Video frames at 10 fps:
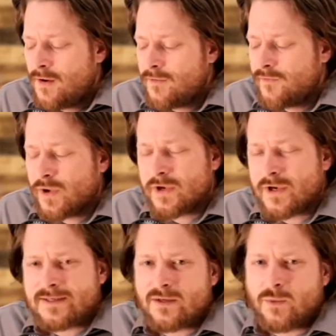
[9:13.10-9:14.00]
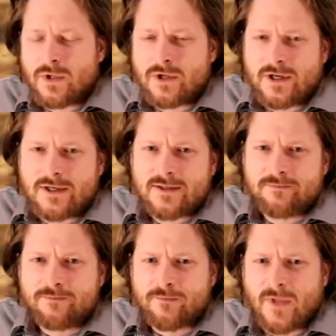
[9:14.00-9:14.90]
40 days in the wilderness,
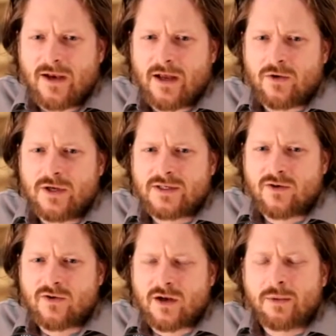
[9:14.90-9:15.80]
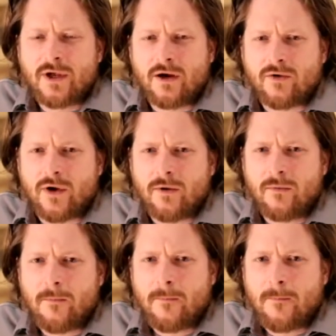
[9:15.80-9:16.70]
and now he's incredibly hungry.
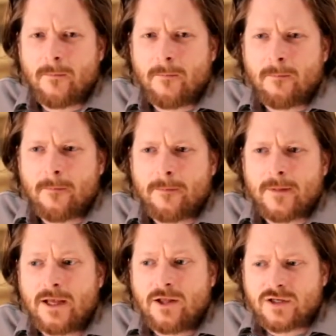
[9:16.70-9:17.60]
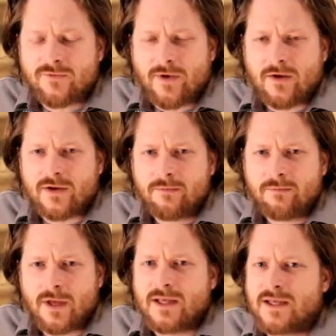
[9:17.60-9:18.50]
He looks around
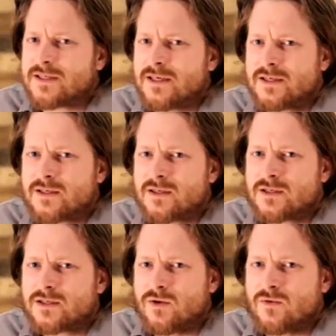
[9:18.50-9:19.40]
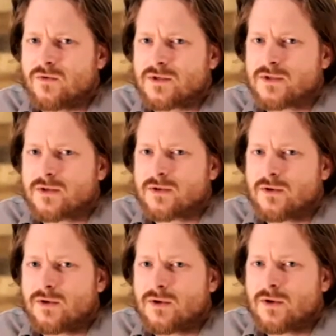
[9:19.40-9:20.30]
him, and he sees stones.
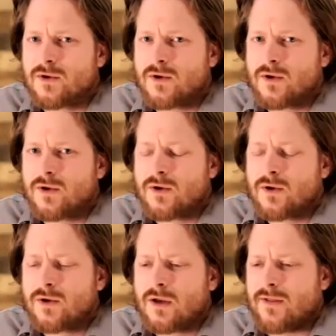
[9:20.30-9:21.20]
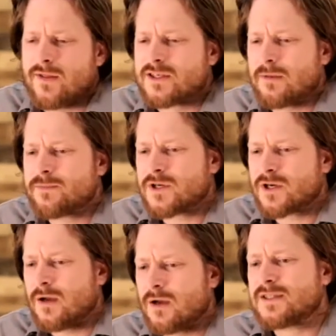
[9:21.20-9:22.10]
And the tempter
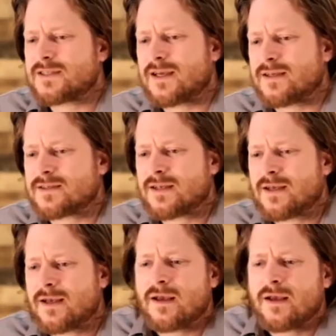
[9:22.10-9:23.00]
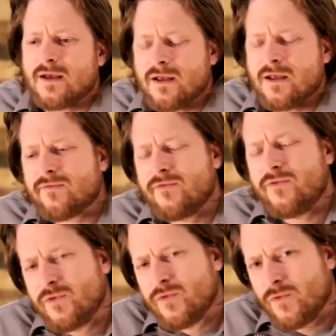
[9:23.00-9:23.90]
comes and says, if
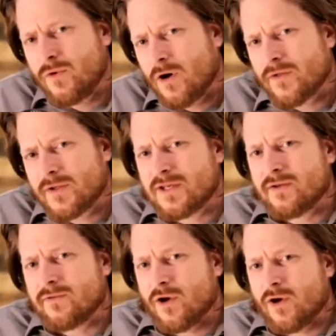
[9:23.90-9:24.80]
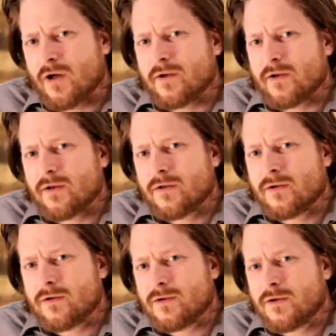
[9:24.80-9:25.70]
you are the Son of God,
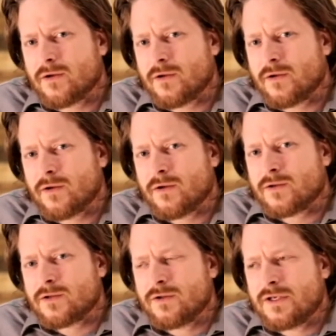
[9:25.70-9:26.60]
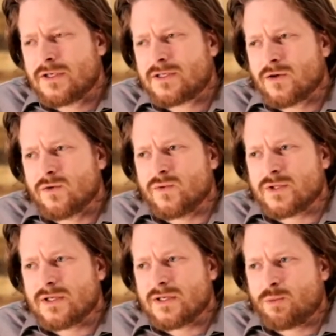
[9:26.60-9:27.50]
turn these
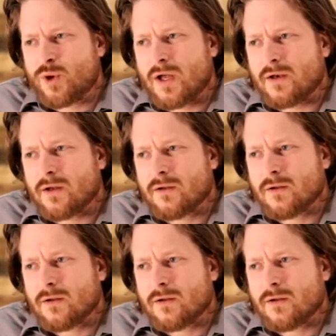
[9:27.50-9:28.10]
stones into bread.